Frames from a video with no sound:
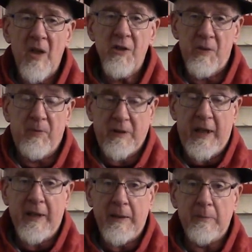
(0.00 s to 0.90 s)

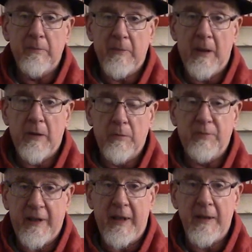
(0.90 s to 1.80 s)
Spillane, you know,
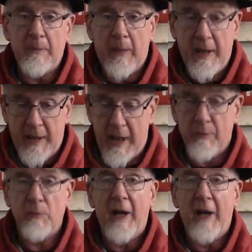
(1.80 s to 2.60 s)
played Mike Hammer.